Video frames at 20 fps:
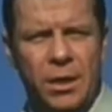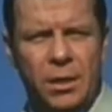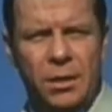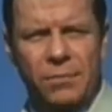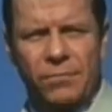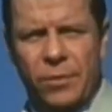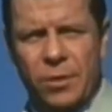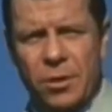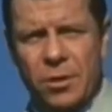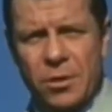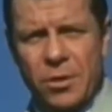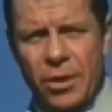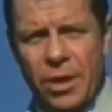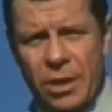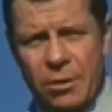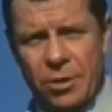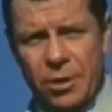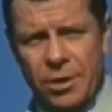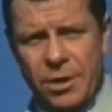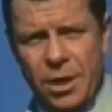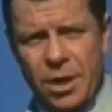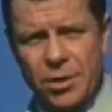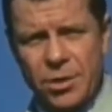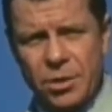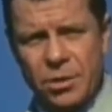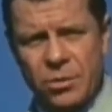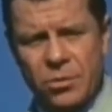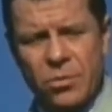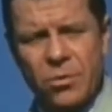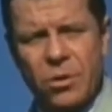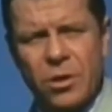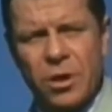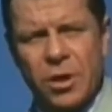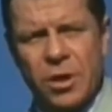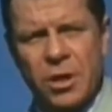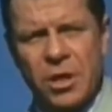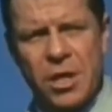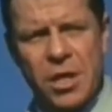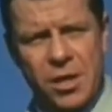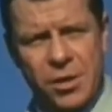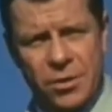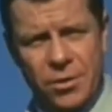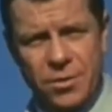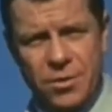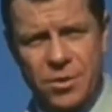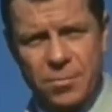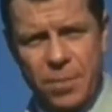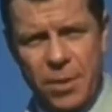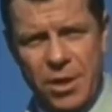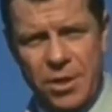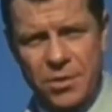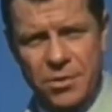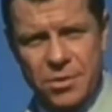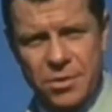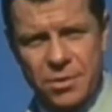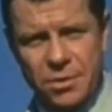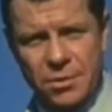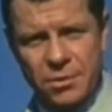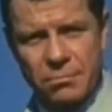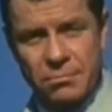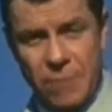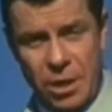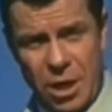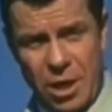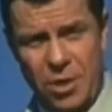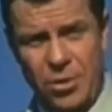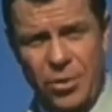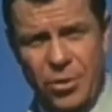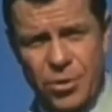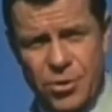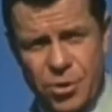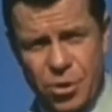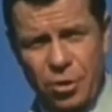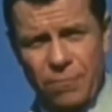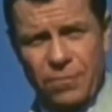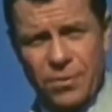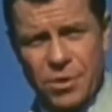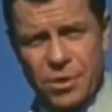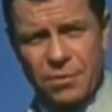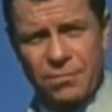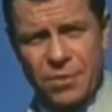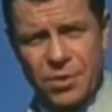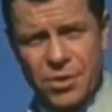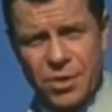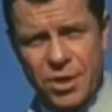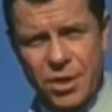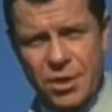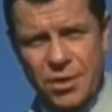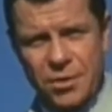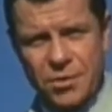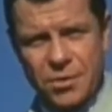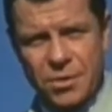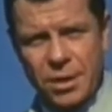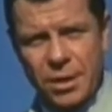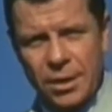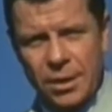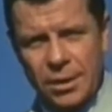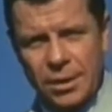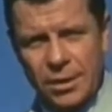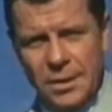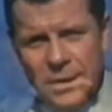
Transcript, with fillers: men have turned their attention toward an inner space, beneath the surface of the seas.